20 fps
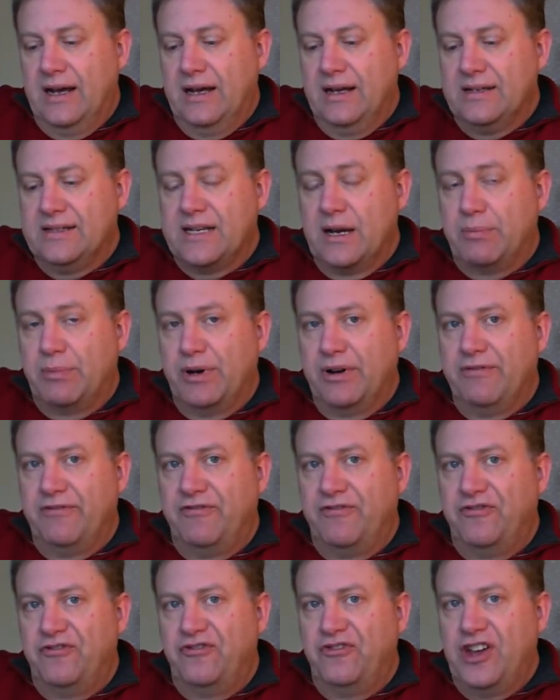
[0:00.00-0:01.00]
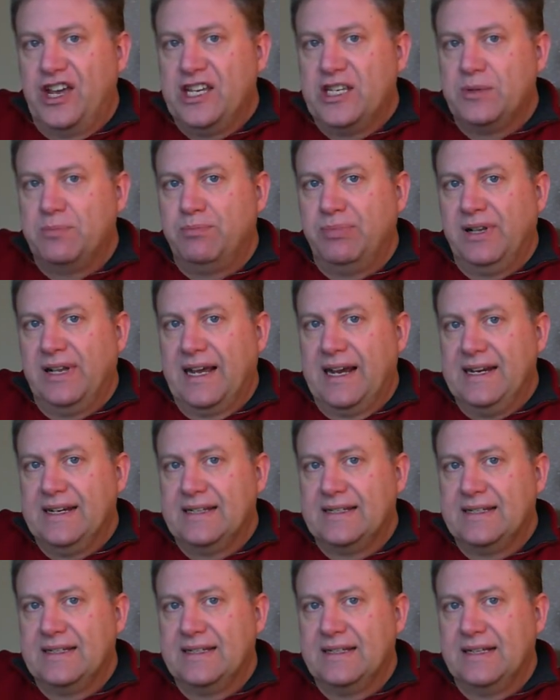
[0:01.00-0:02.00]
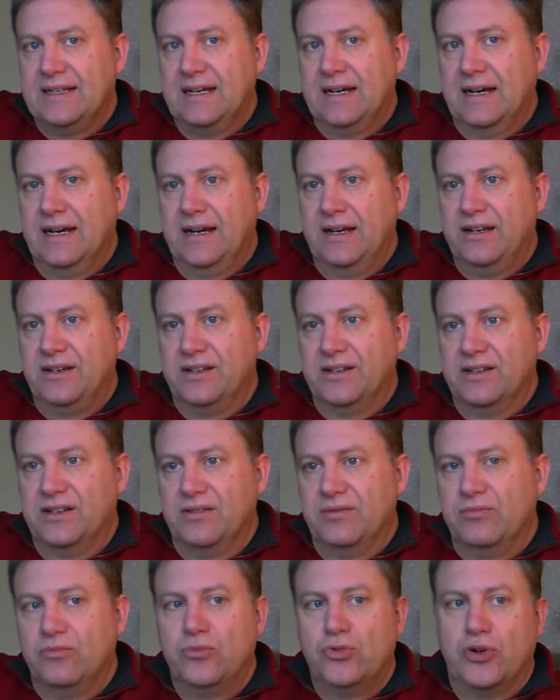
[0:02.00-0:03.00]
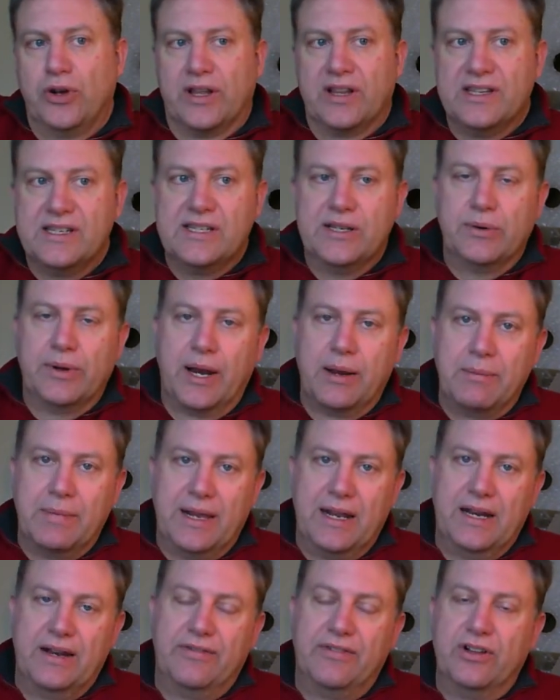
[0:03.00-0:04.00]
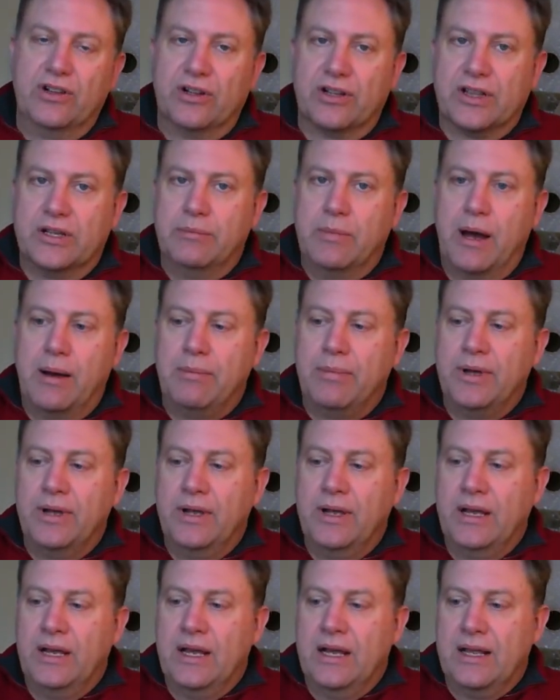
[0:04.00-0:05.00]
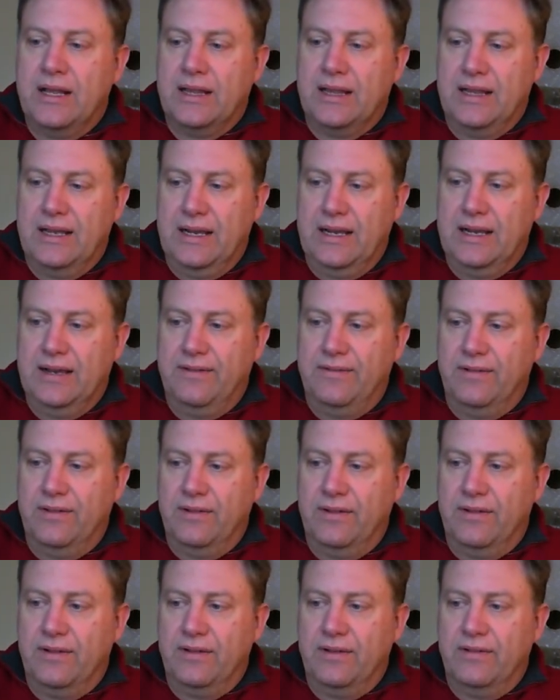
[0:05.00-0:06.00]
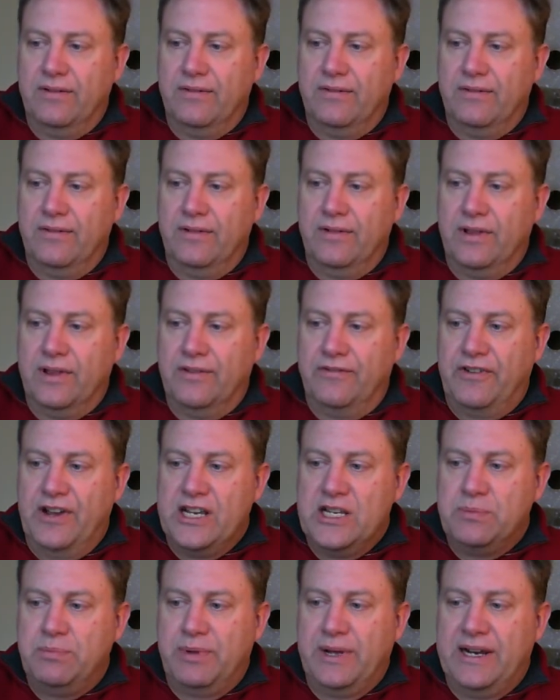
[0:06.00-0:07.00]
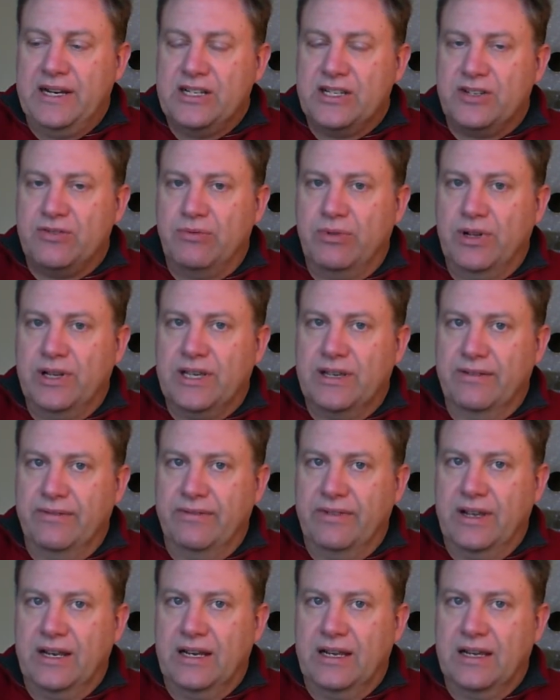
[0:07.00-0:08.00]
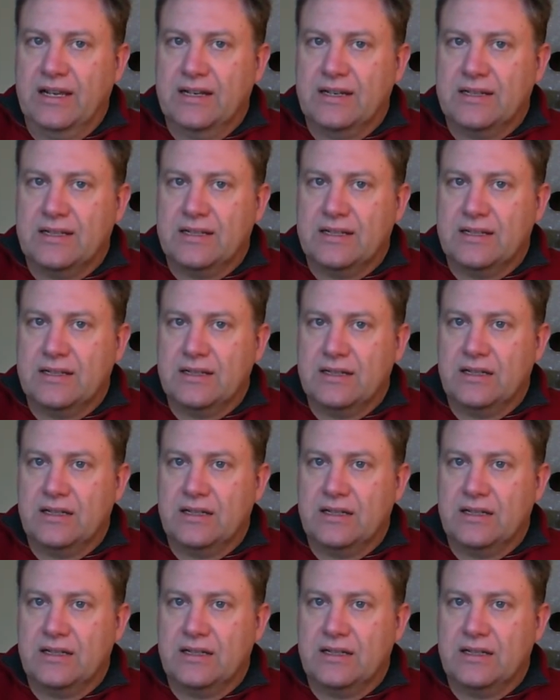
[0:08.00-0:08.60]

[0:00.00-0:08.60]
separate faceplate. You can quickly see what I mean if you look them up. The faceplate's really convenient,